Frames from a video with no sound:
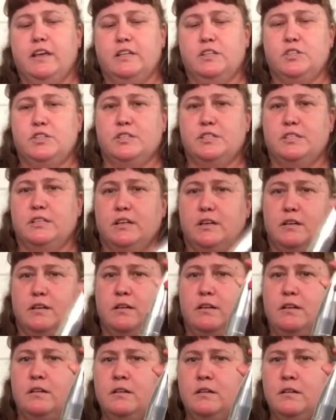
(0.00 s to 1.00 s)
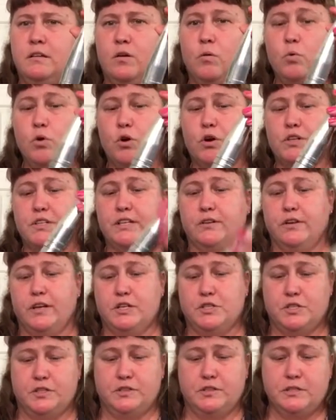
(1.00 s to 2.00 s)
It's just a award
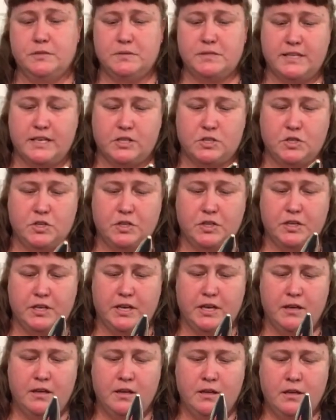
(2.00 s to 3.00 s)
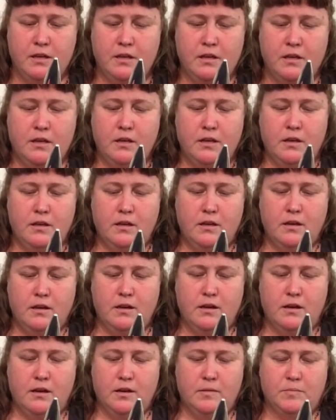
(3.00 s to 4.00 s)
decoration. This was actually
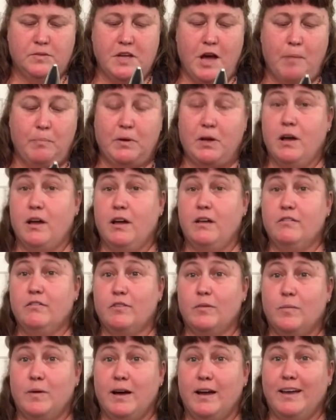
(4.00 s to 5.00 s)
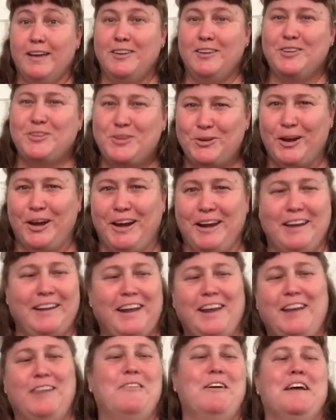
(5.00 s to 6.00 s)
um, Top Gun for my training.
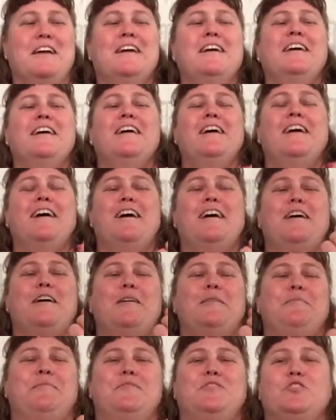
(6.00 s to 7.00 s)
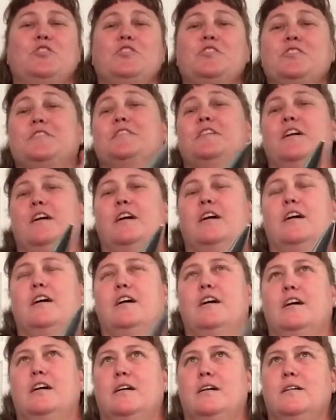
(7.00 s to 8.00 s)
Anyway, um, so this is
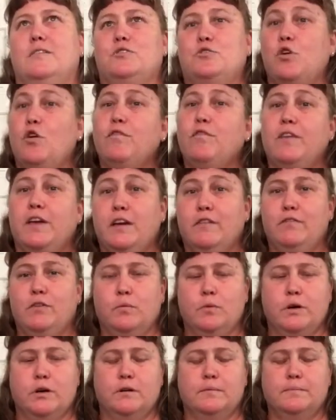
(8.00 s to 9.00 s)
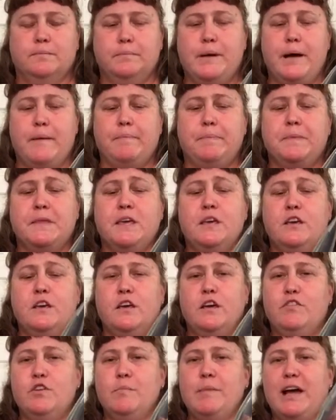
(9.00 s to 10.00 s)
a, a, trophy, if you will. But
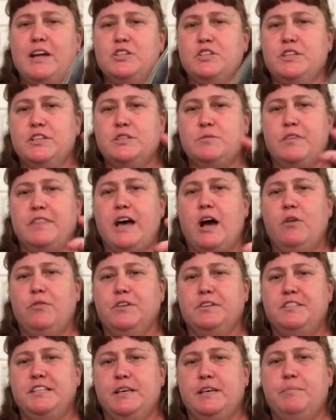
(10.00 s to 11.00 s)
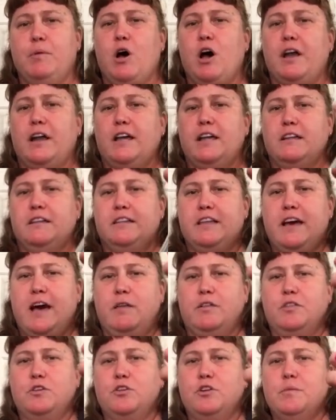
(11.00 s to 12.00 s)
if you imagine this without the tip on it,
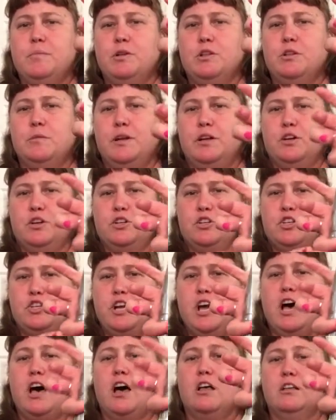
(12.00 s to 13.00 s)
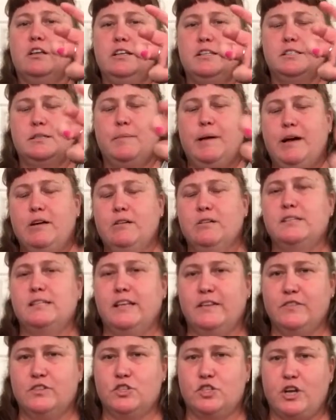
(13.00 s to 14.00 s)
that 30 millimeter shell is about
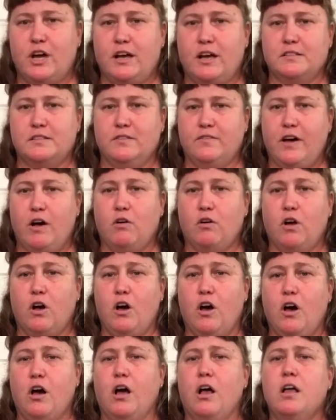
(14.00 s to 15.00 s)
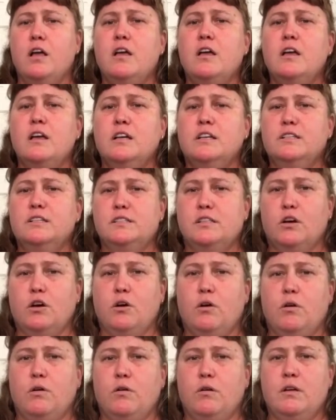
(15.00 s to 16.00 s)
seven shots of alcohol.
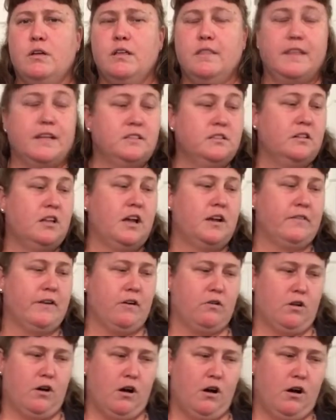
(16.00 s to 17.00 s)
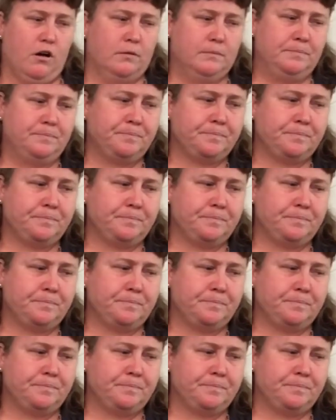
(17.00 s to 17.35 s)
So that's a lot of alcohol.